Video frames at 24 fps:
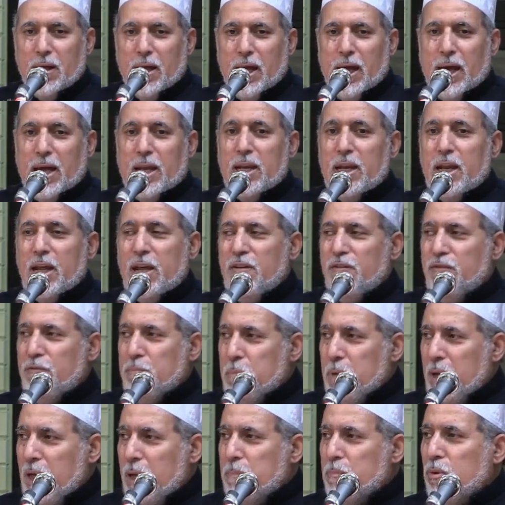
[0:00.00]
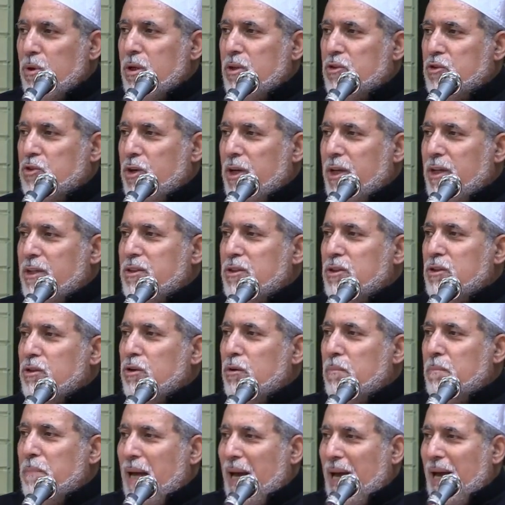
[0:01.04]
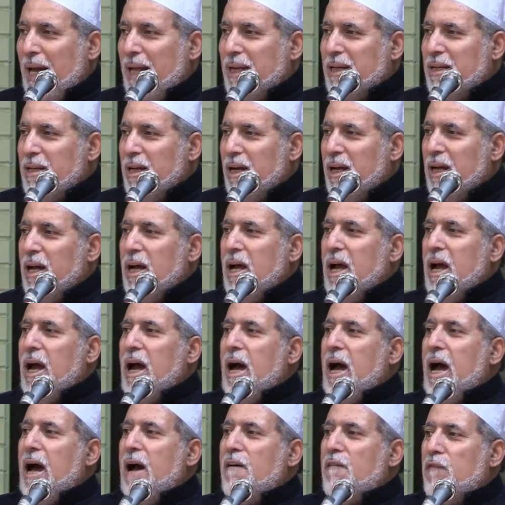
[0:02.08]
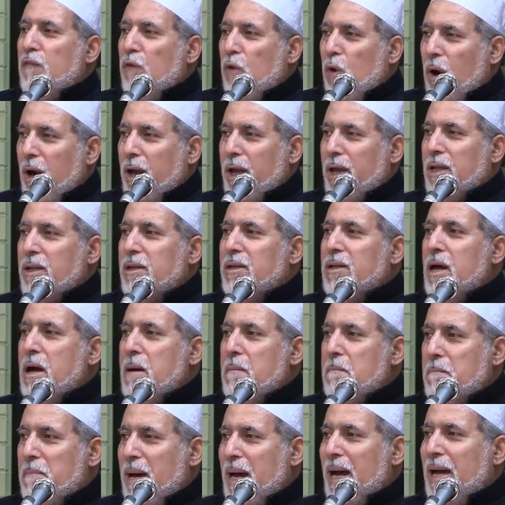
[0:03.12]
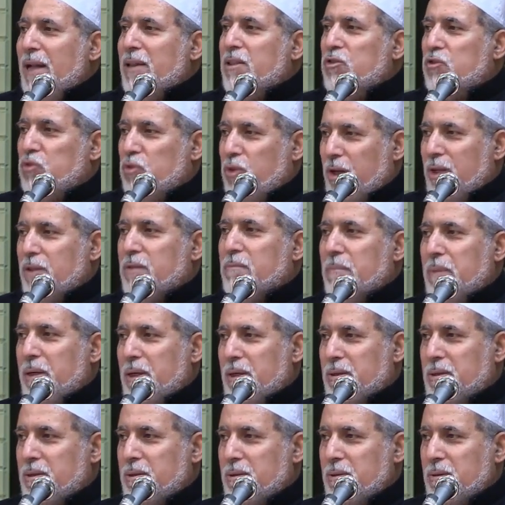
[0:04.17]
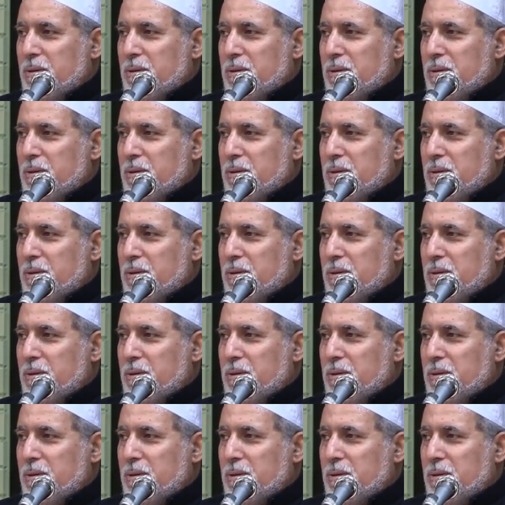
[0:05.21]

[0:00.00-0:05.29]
And if people treat you bad, avoid bad treatment.